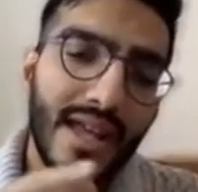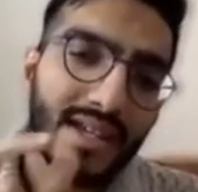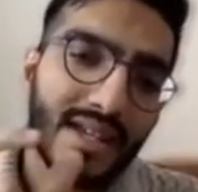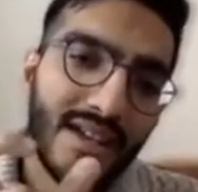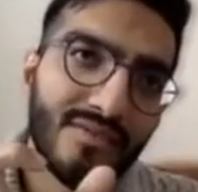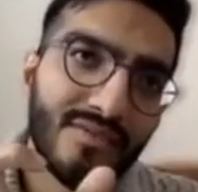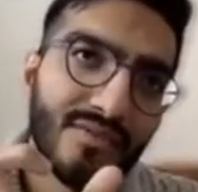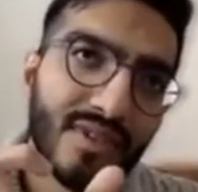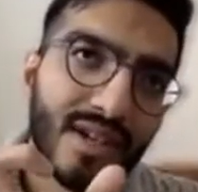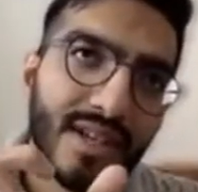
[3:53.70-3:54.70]
and I
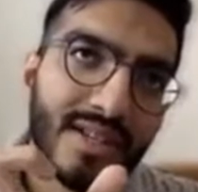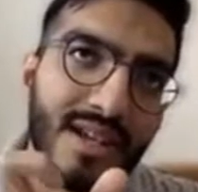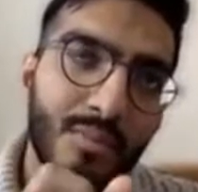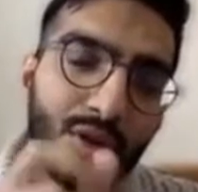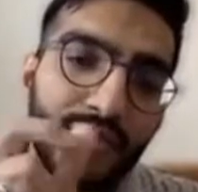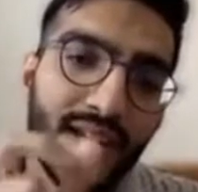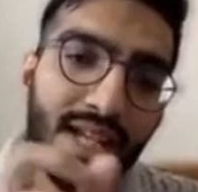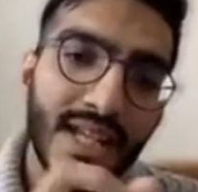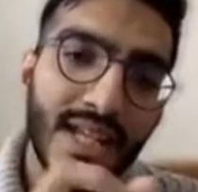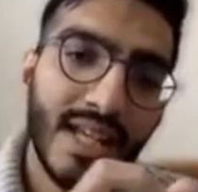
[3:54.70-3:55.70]
gave an example
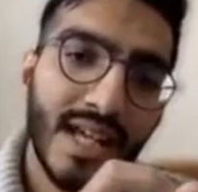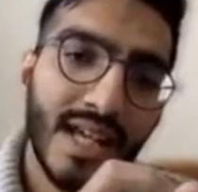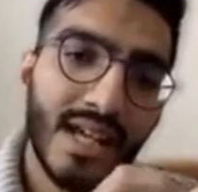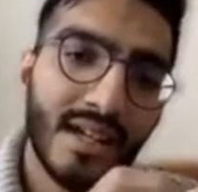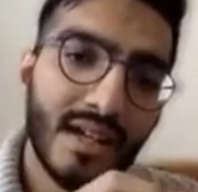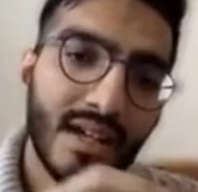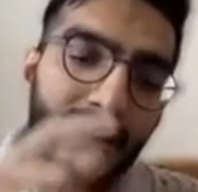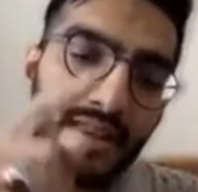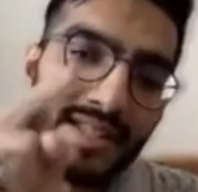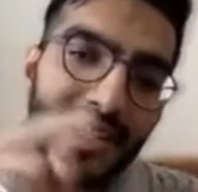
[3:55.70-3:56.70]
of illa.
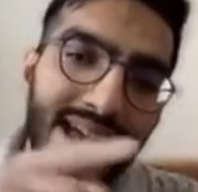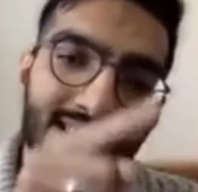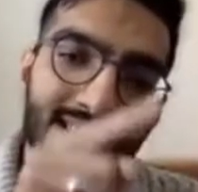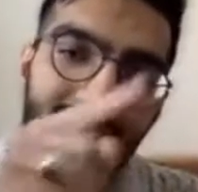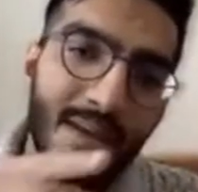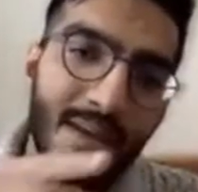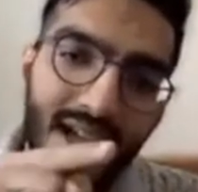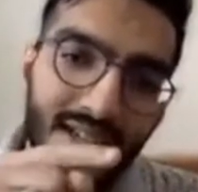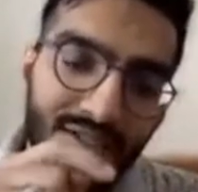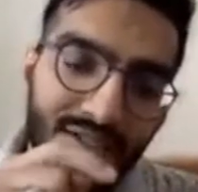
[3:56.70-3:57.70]
It has a
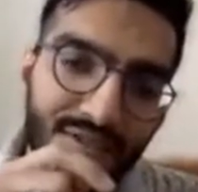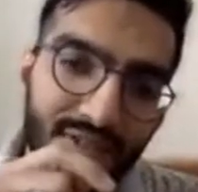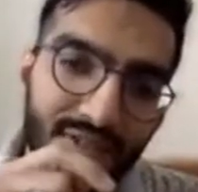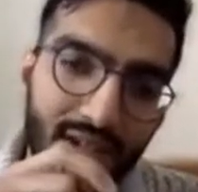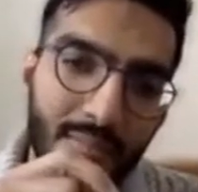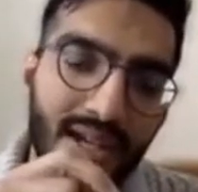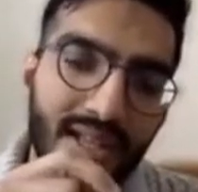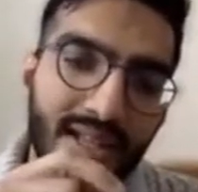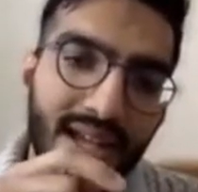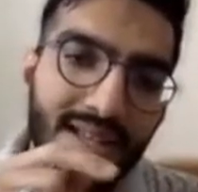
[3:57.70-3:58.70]
lam alif,
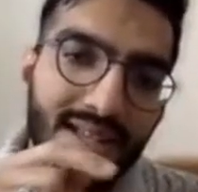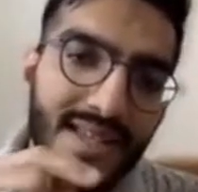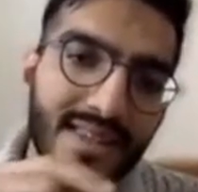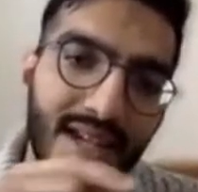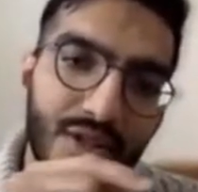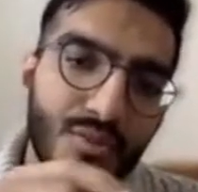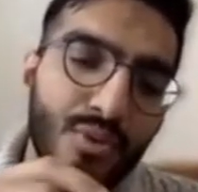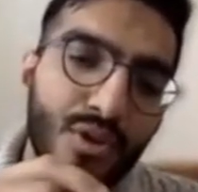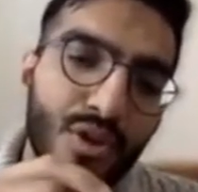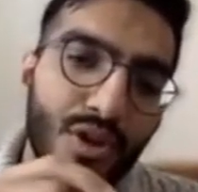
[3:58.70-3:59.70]
but I said
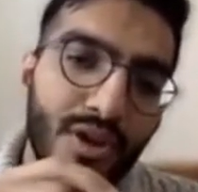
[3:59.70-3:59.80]
that you